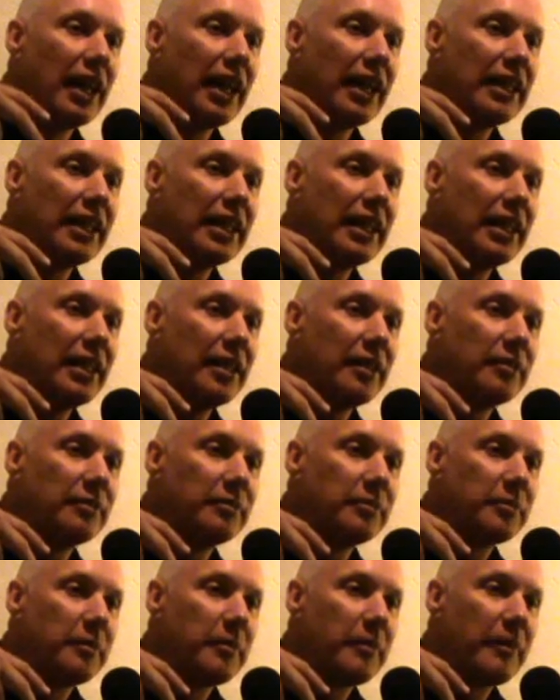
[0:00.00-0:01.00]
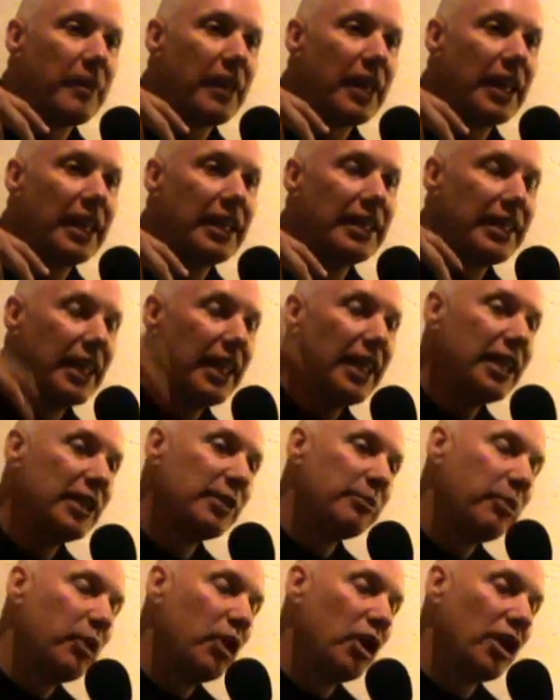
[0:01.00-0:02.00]
and he, he did
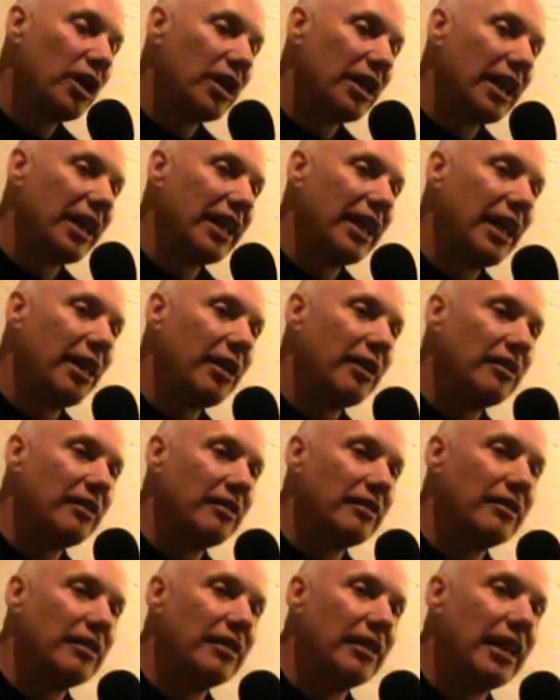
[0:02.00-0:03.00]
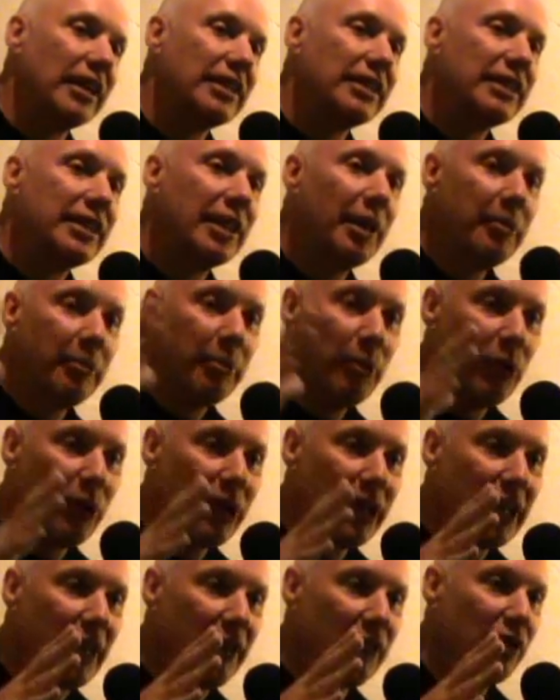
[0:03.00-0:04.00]
his book and then at some
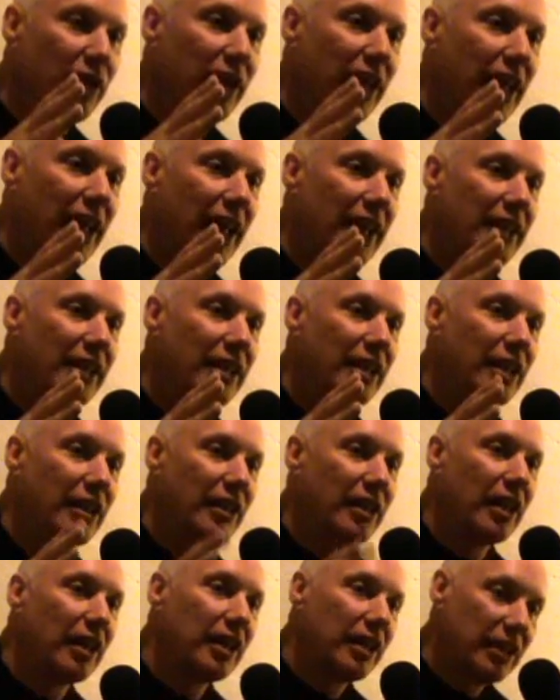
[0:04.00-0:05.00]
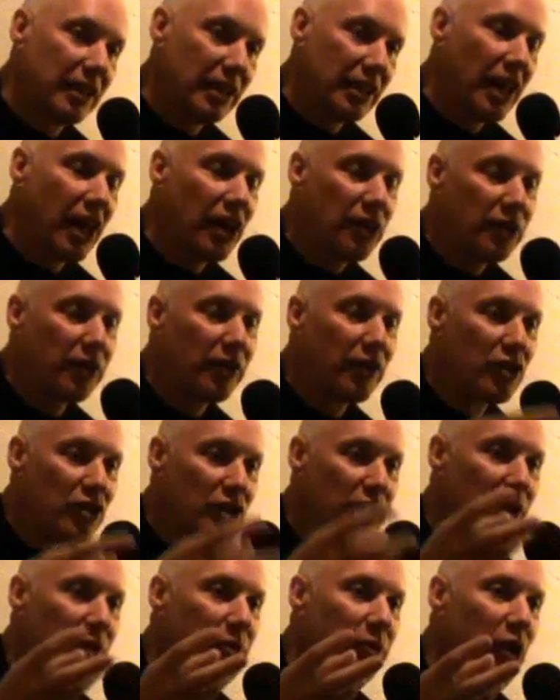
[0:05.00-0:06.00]
point after that a
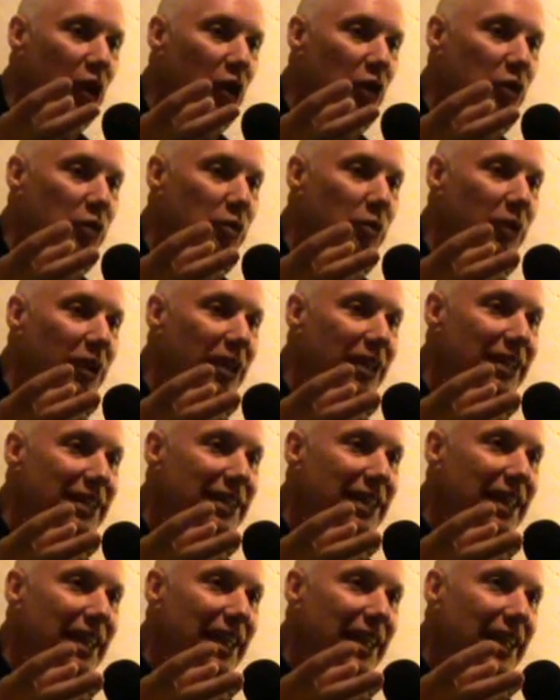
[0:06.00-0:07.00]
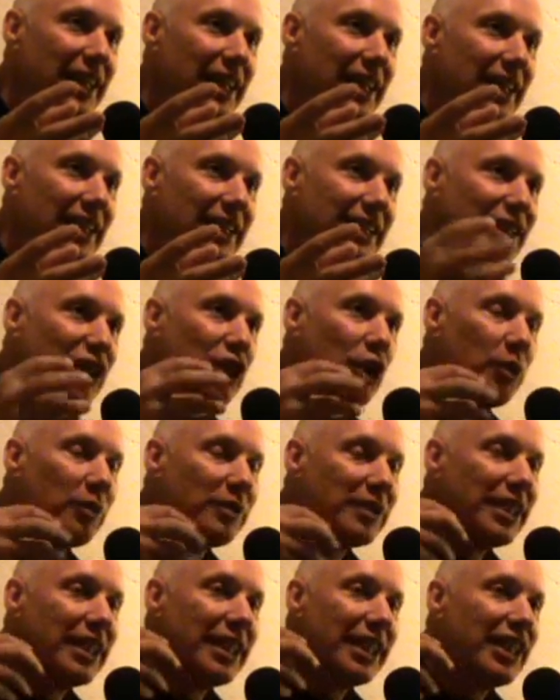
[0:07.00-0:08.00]
controversy arose was, you know,
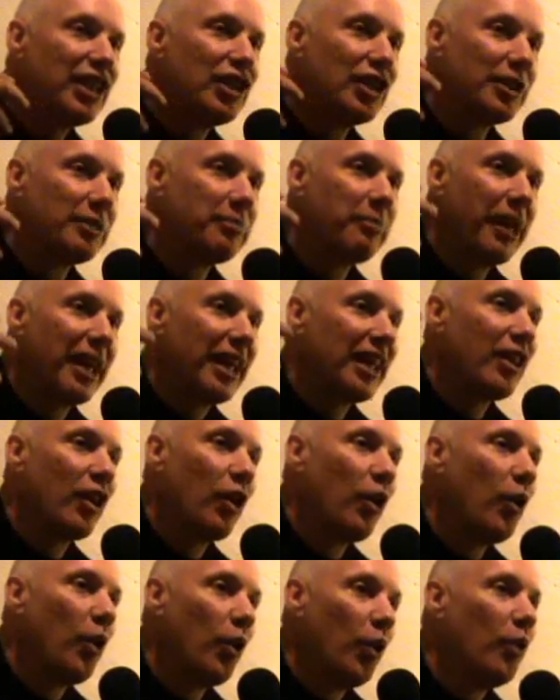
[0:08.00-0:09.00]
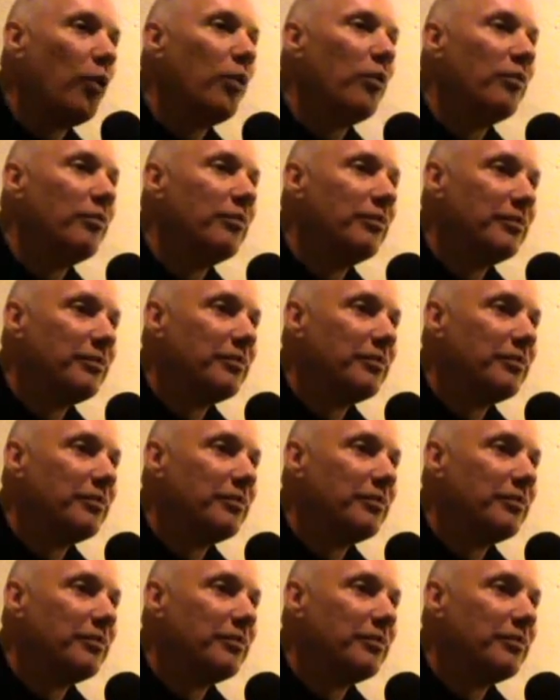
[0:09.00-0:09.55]
did he just make the whole